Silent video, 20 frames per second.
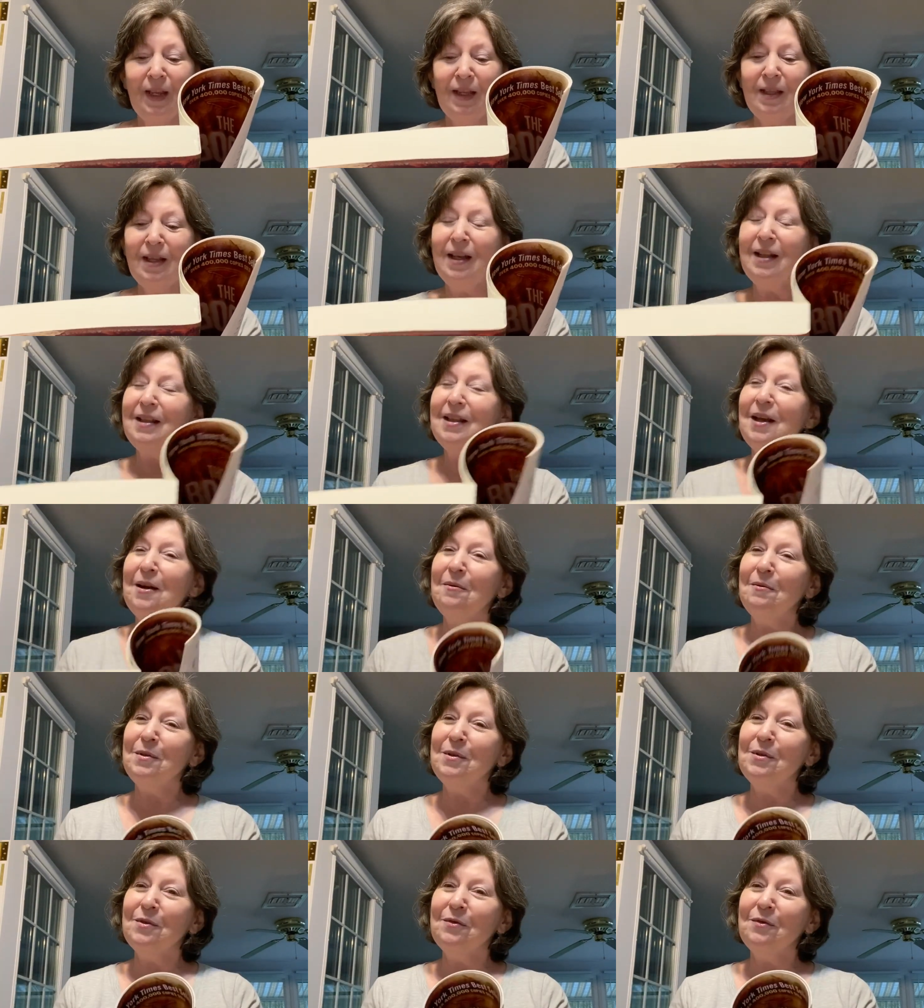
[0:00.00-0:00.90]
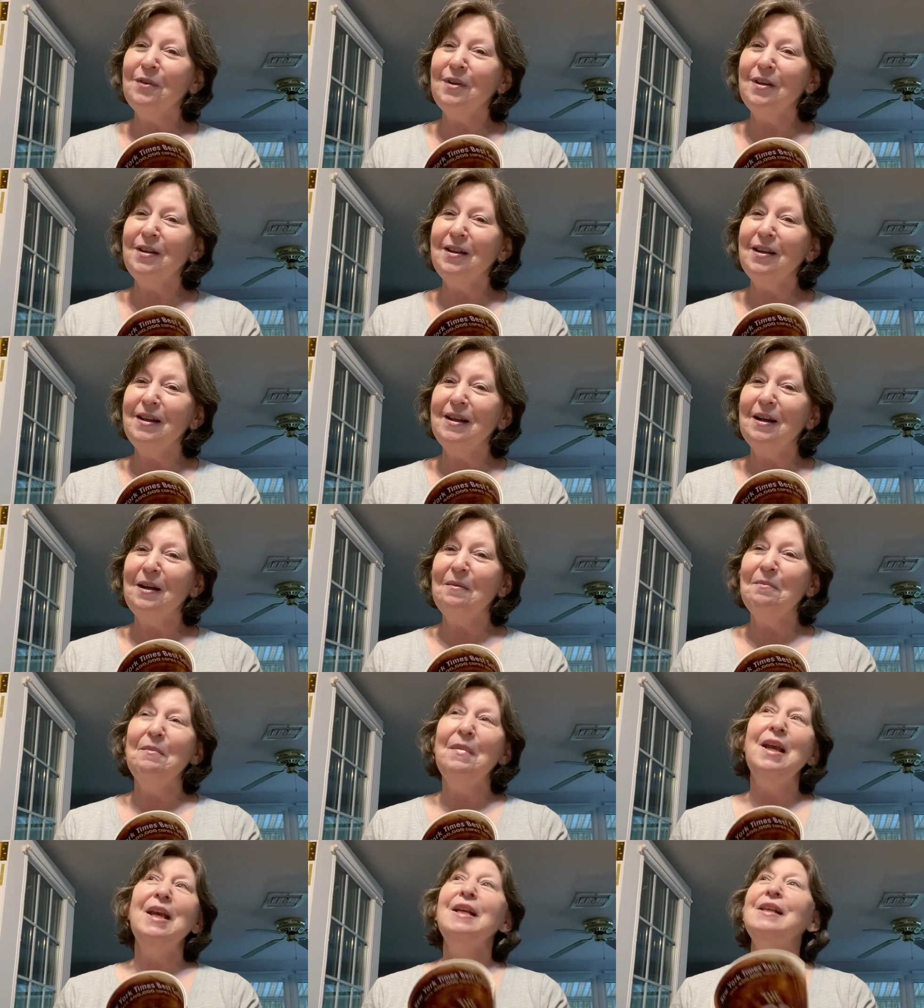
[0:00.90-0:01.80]
Thought that was really
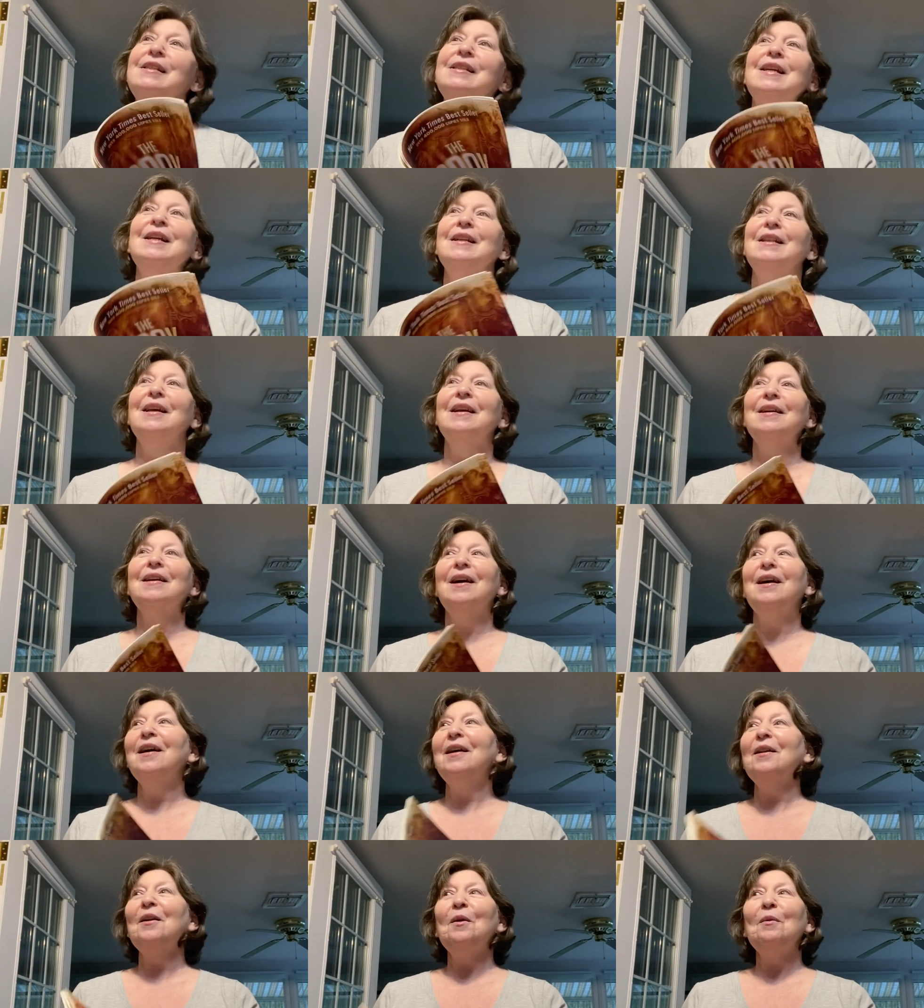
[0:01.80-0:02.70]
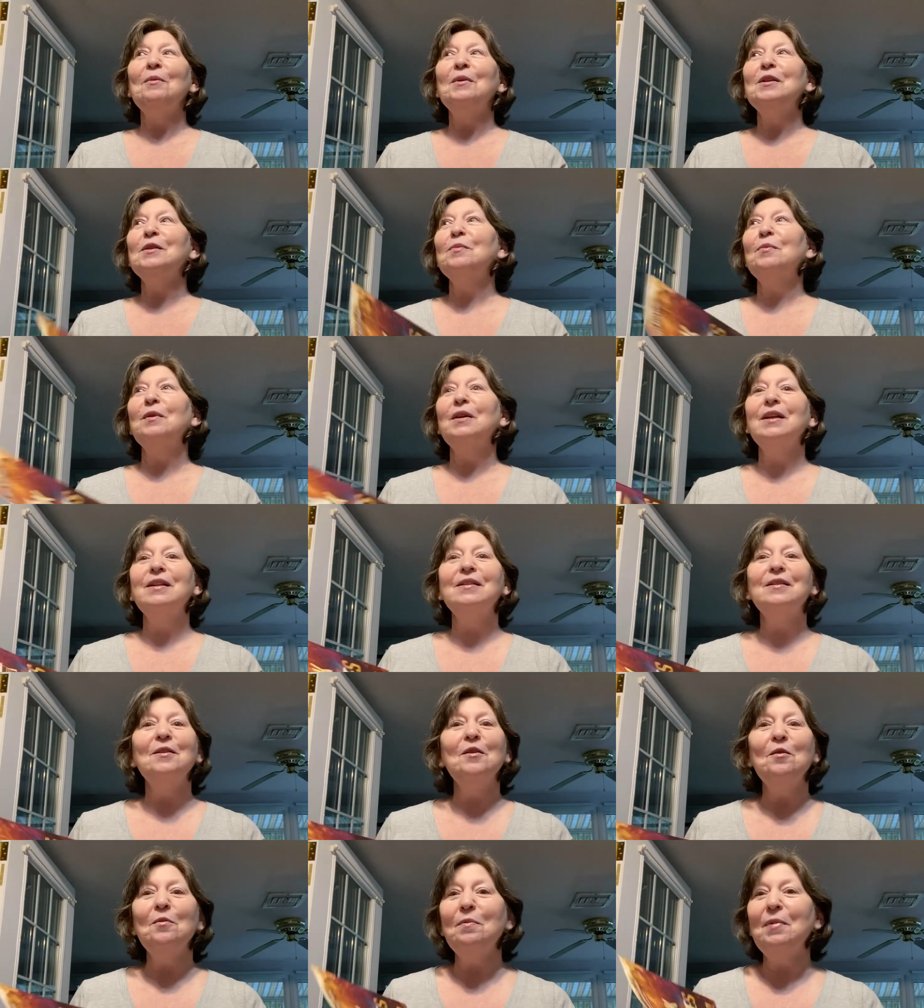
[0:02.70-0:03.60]
amazing that God always brings
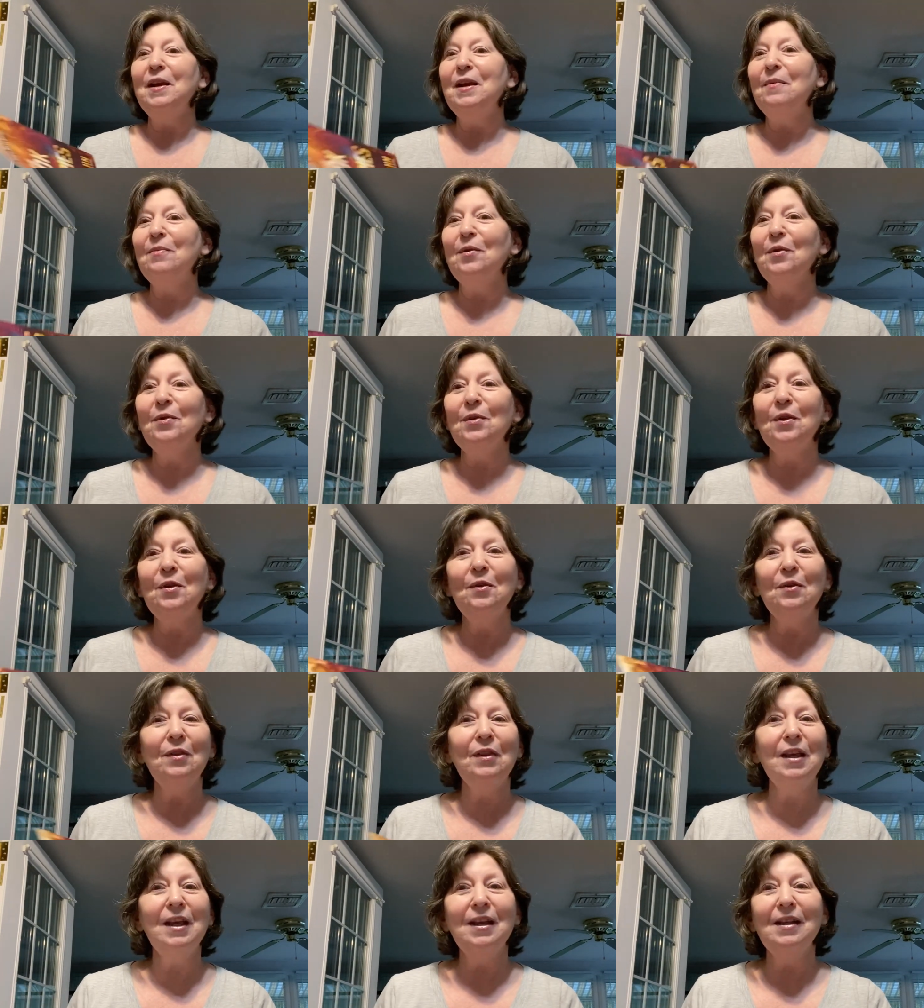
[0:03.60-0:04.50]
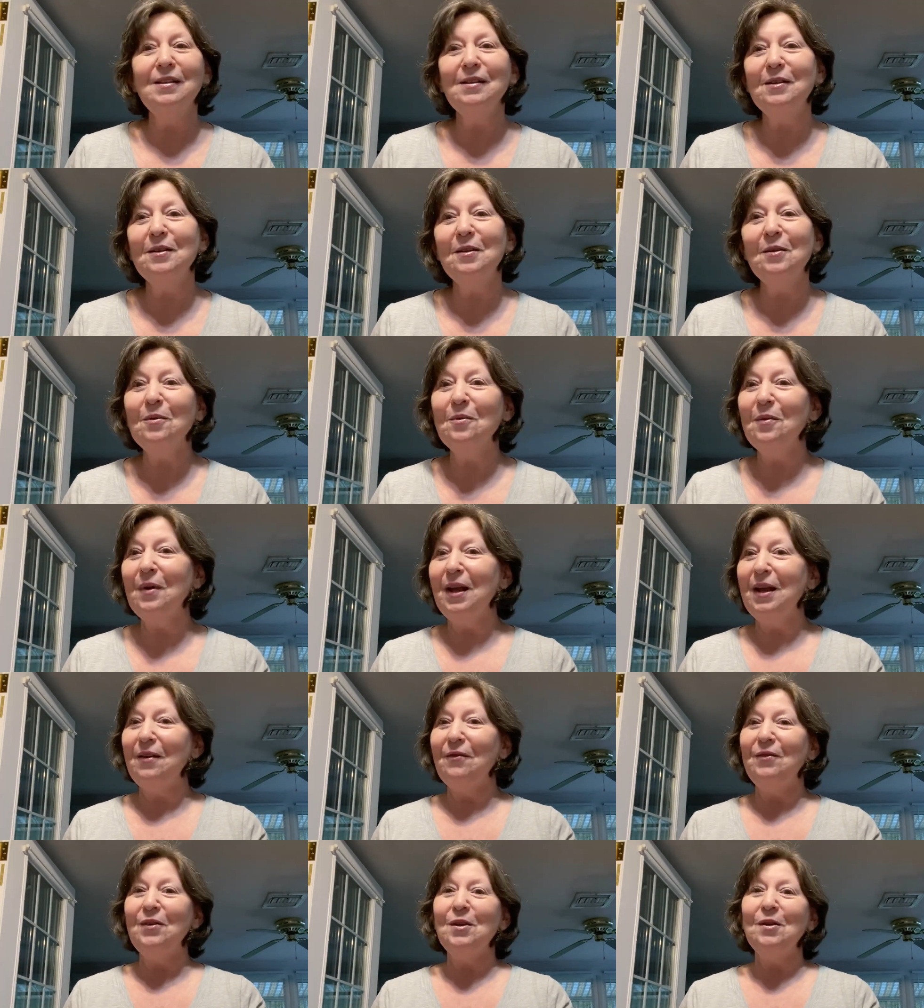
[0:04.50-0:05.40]
new people, new things, new way
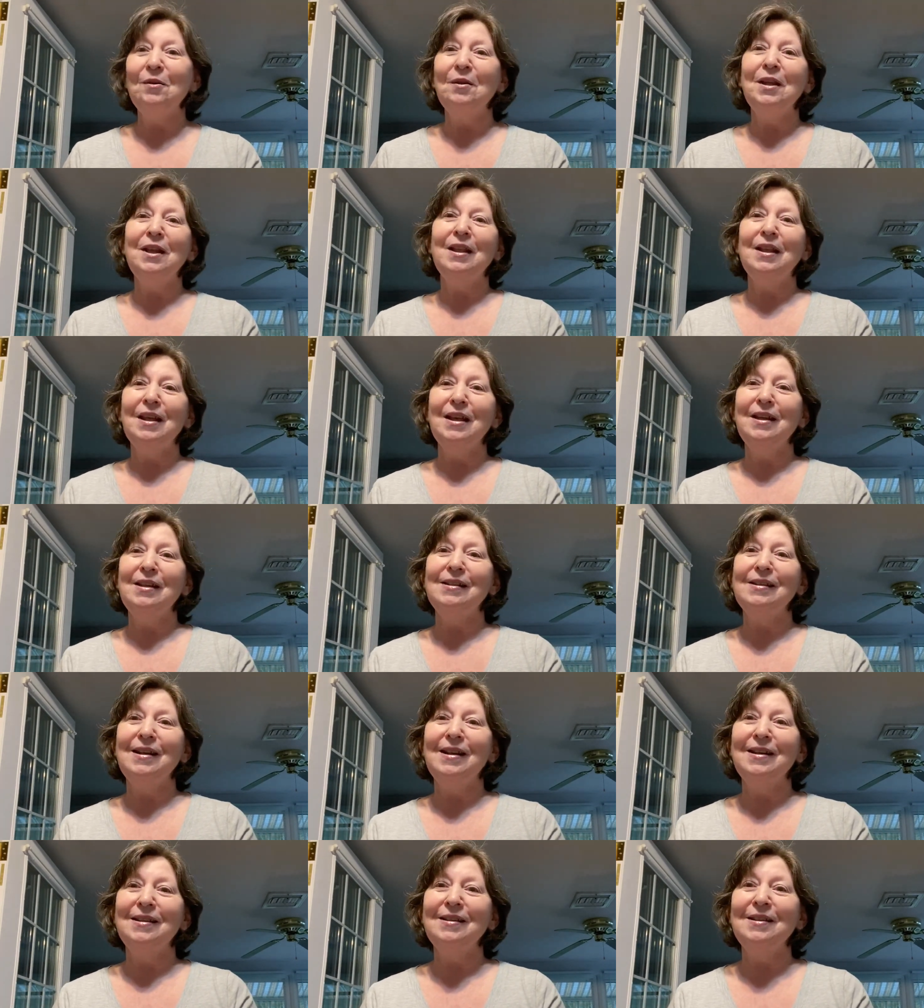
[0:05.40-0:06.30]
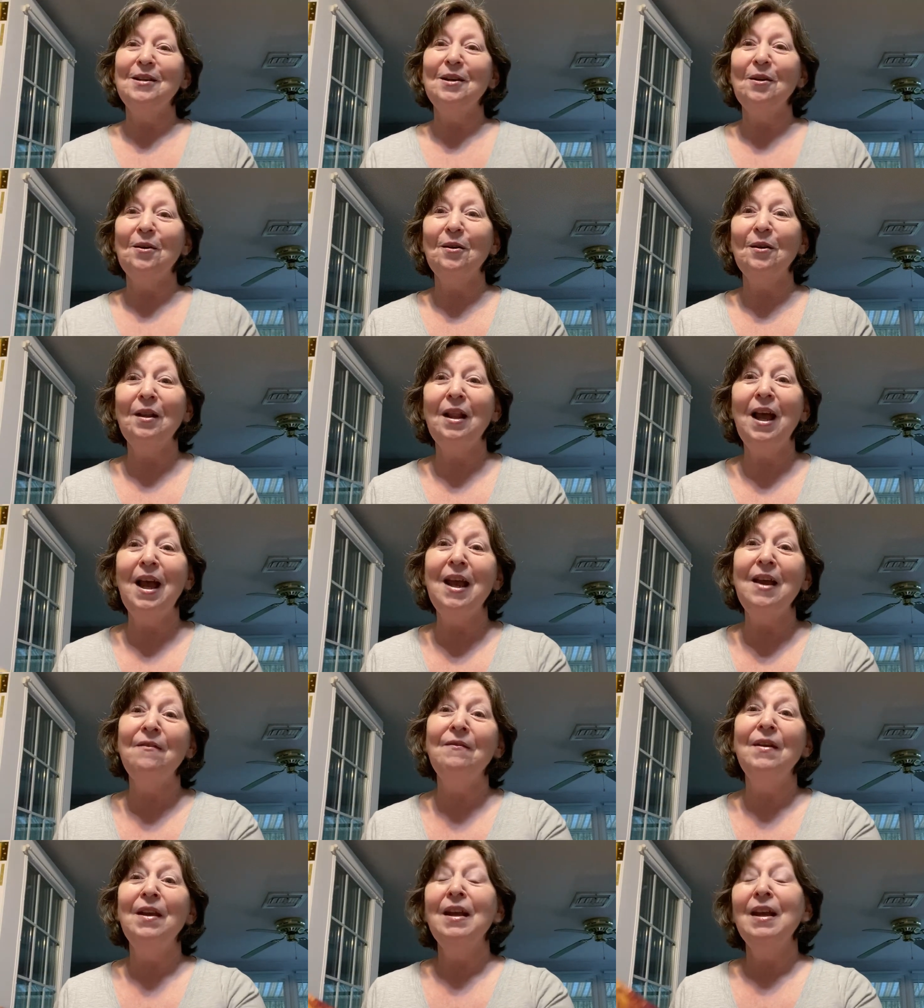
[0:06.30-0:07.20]
of doing things into your life